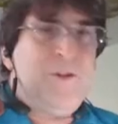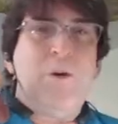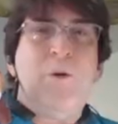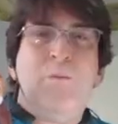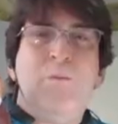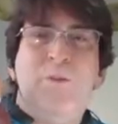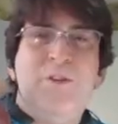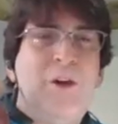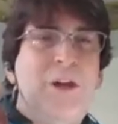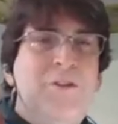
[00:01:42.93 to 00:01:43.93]
So
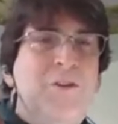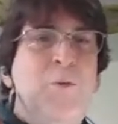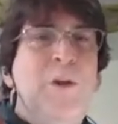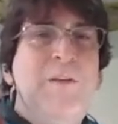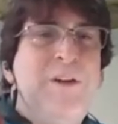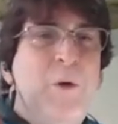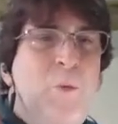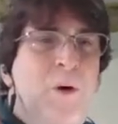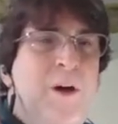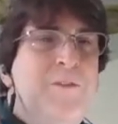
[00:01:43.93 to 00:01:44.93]
you could do whatever
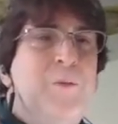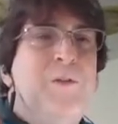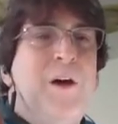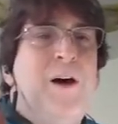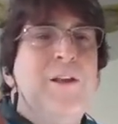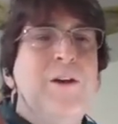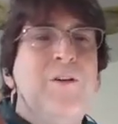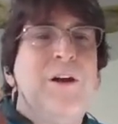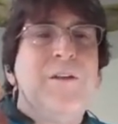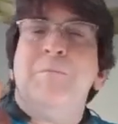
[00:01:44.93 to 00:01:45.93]
you want with the
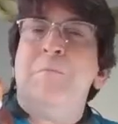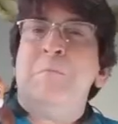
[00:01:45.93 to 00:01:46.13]
holocron.